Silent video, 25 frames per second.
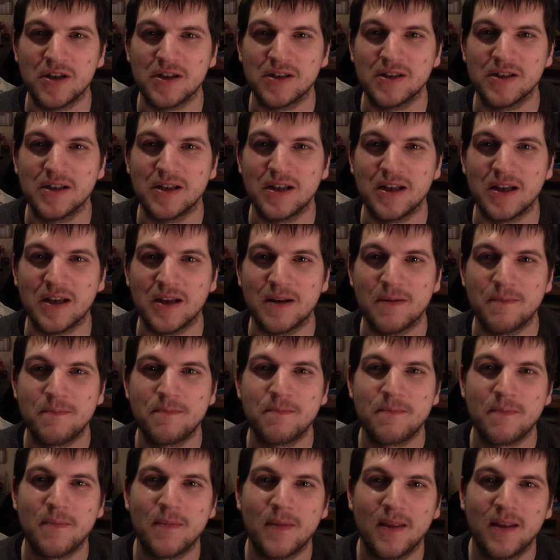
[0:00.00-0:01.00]
to see,
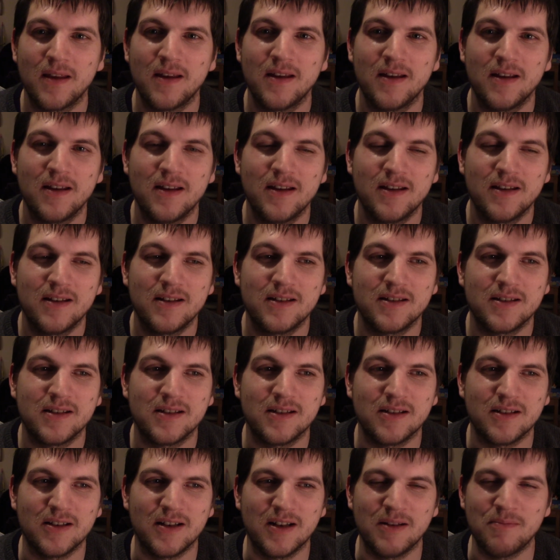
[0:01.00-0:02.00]

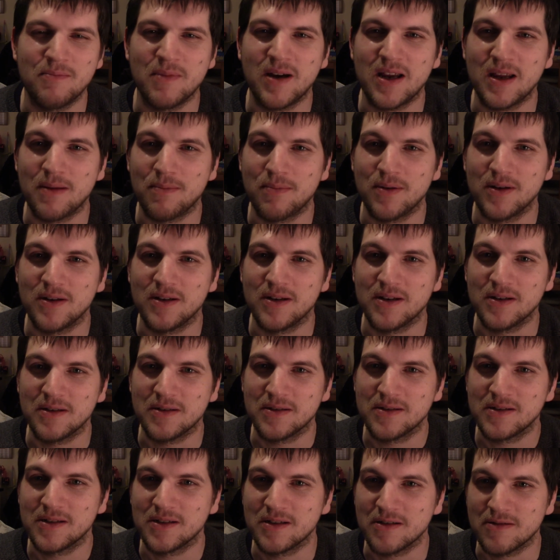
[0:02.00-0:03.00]
in my
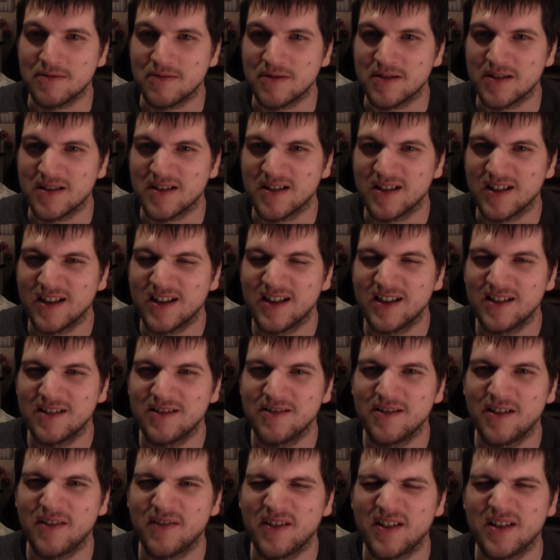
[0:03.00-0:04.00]
opinion. So, I don't
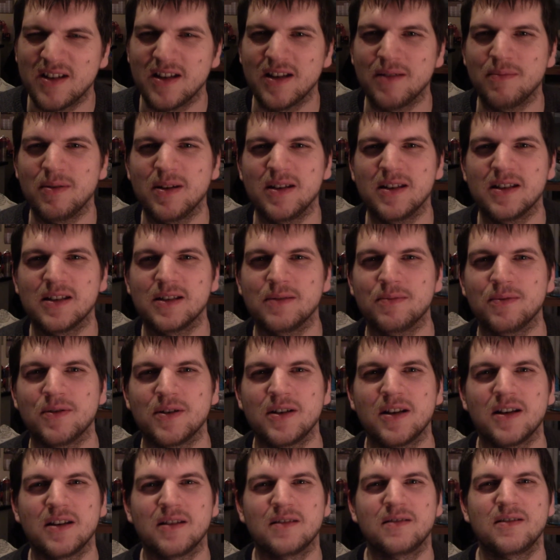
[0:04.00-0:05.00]
know, I found it a bit
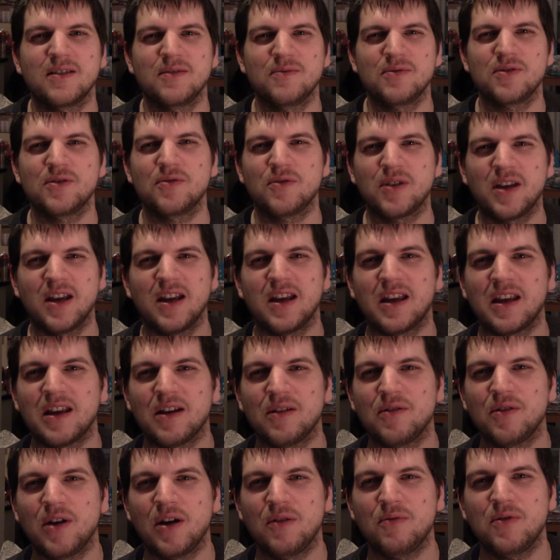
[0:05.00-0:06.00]
disappointing. It was okay,
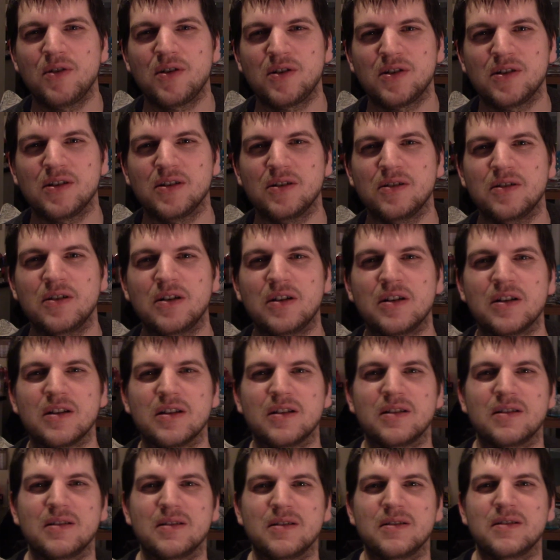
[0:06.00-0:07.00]
I watched it
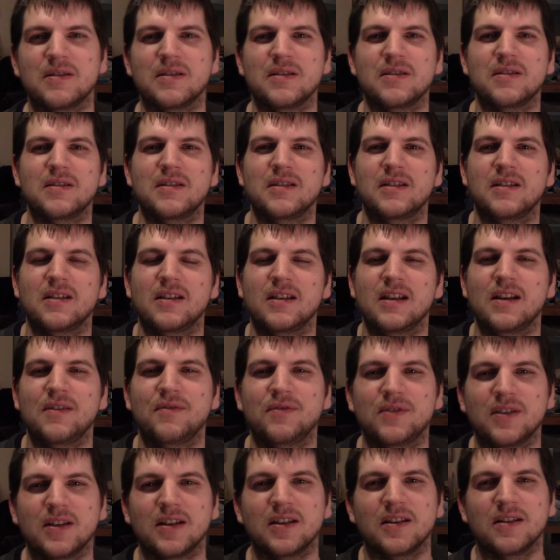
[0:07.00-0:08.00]
all,
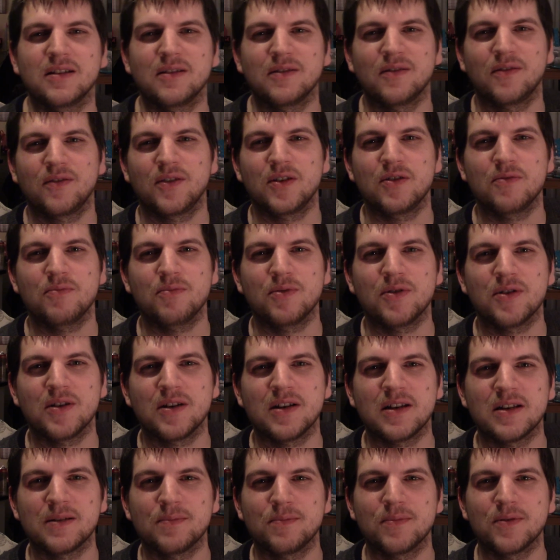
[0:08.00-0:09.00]
laughed at it a few
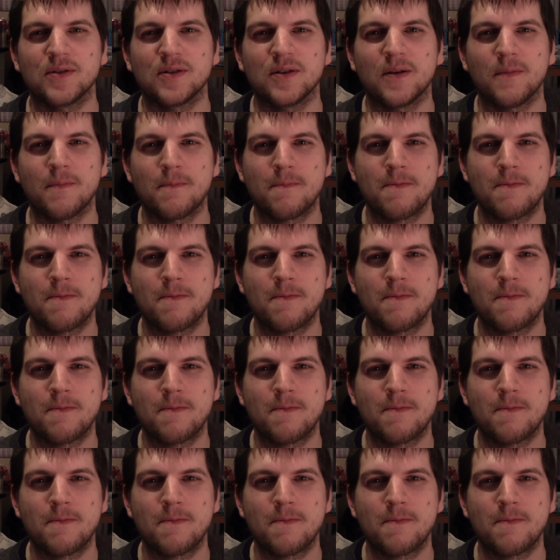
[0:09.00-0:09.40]
points, but